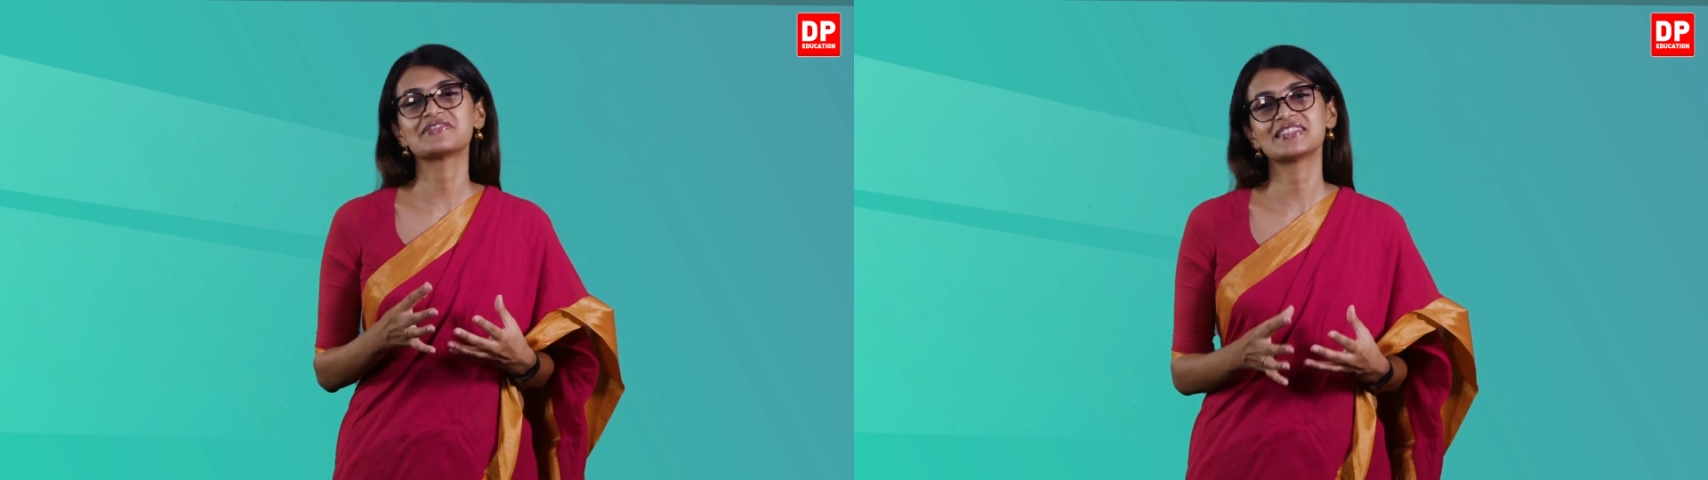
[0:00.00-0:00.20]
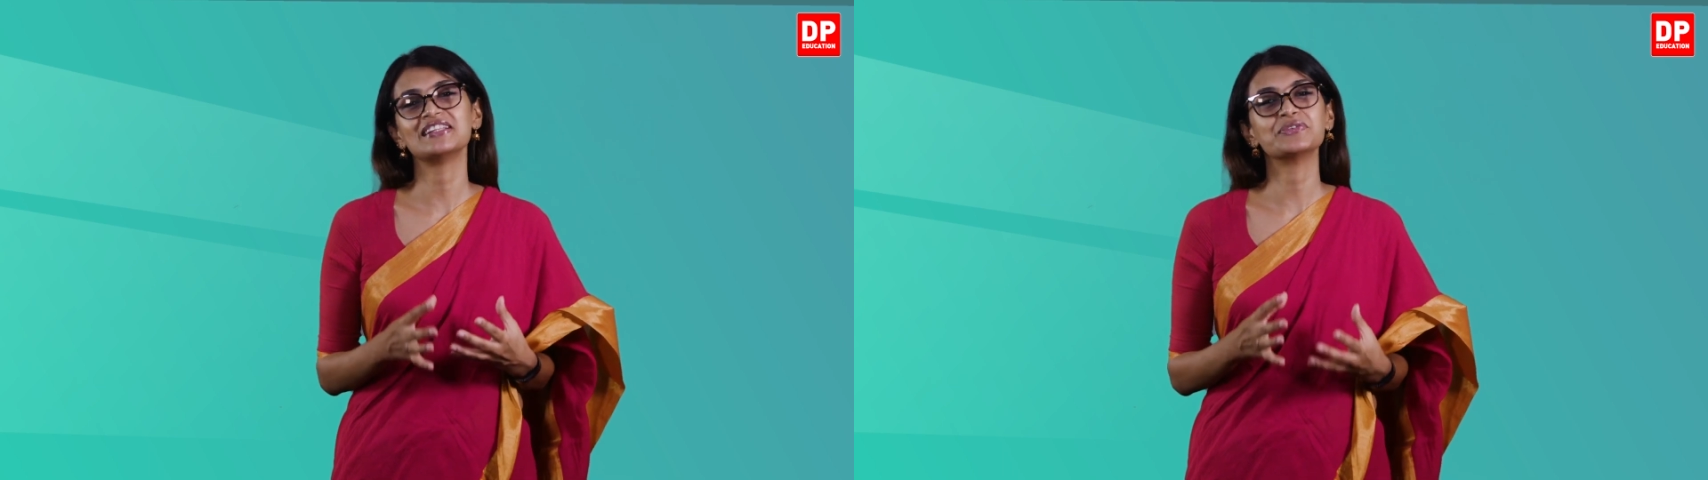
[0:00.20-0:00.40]

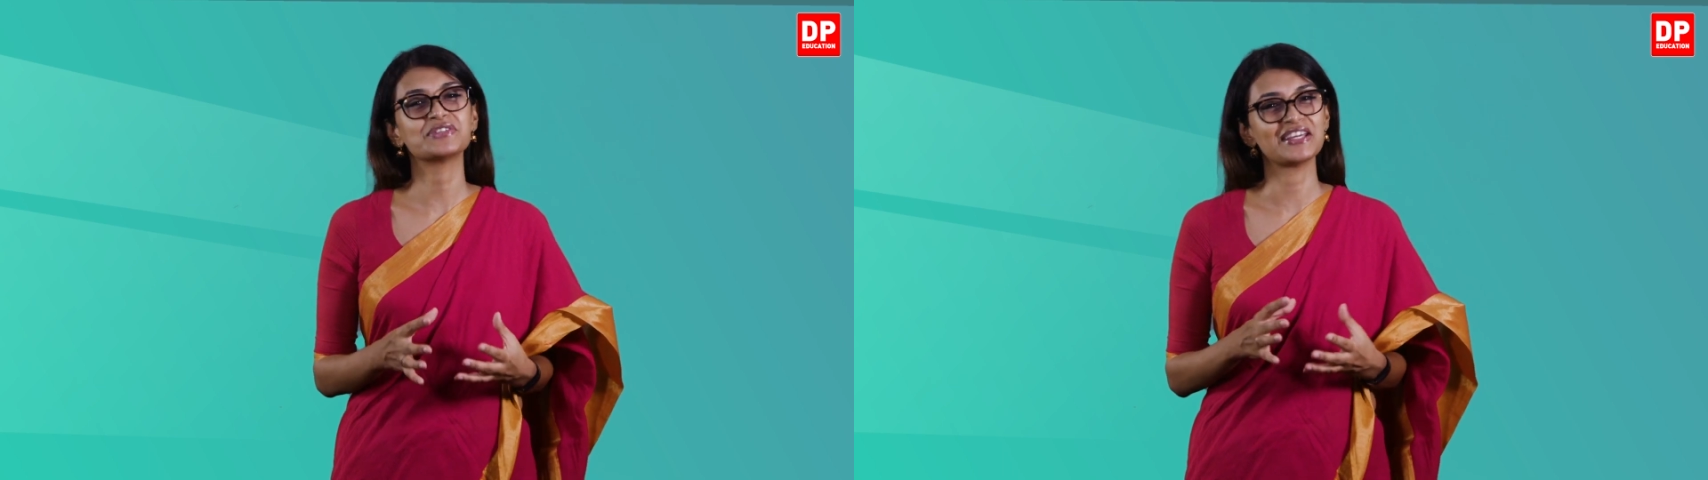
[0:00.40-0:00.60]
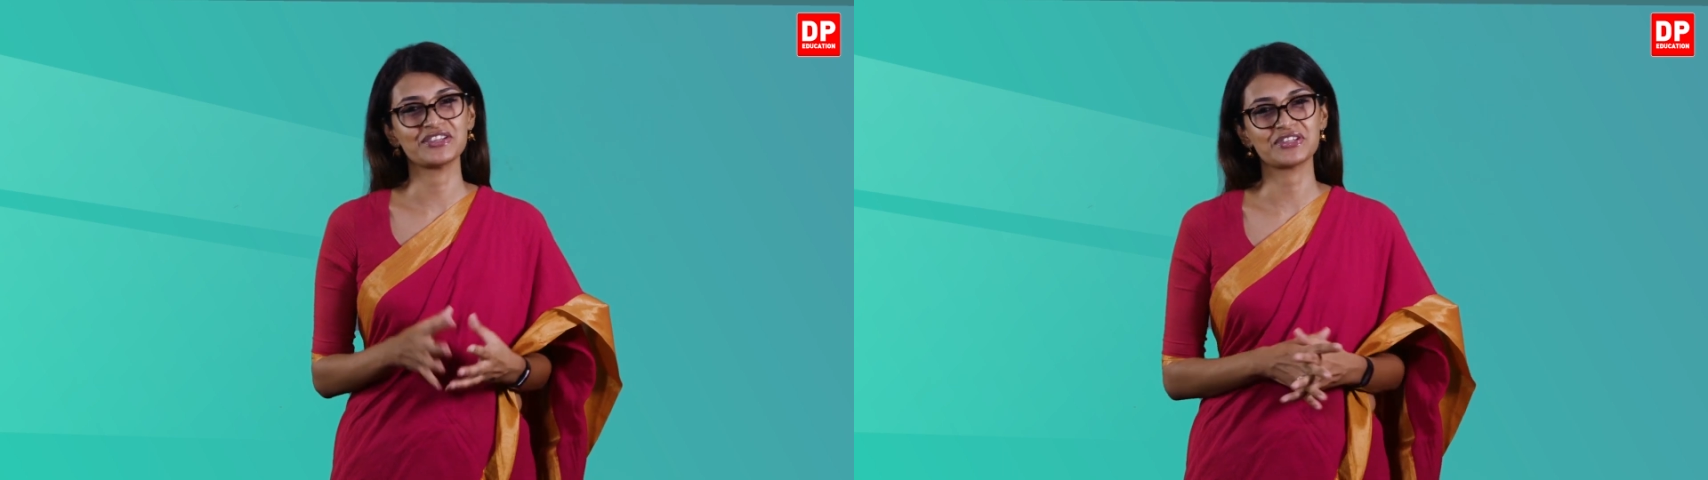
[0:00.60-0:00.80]

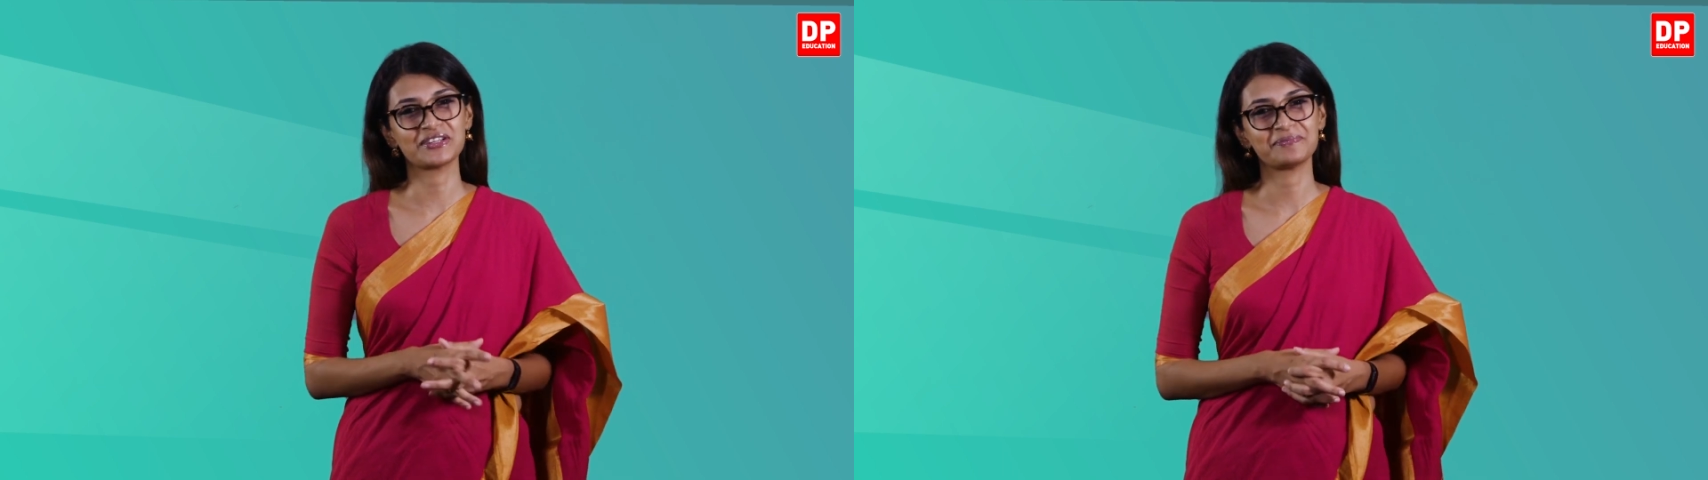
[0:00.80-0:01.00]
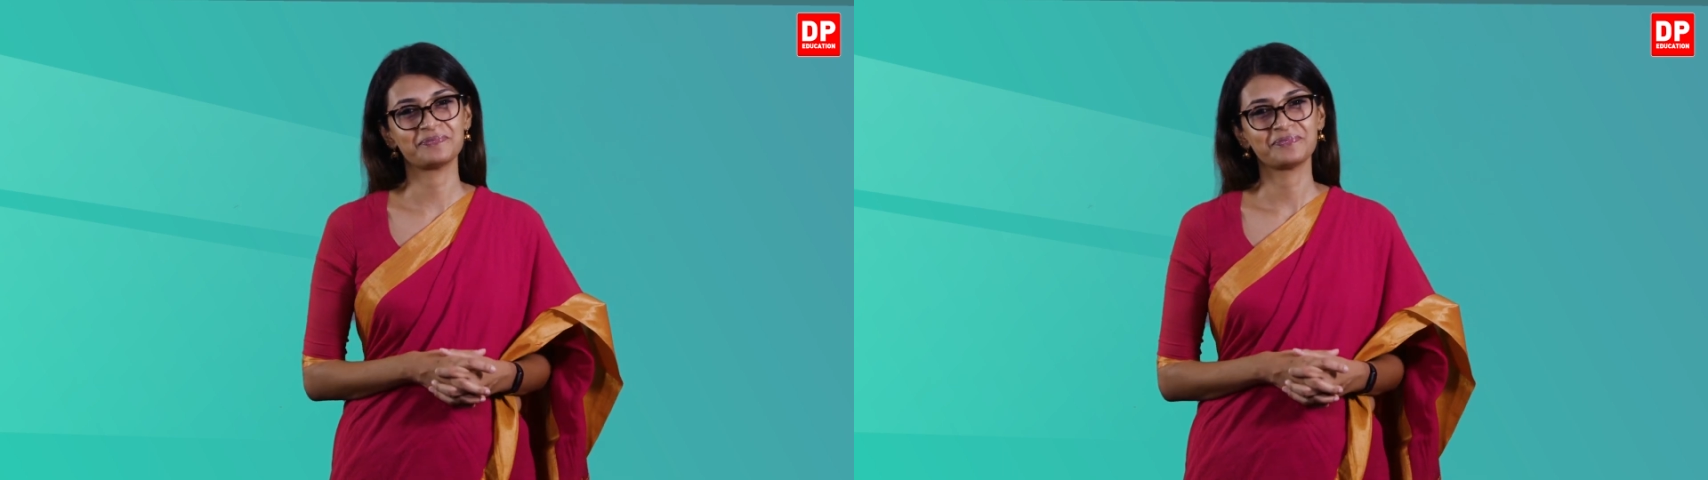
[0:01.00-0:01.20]
salutation.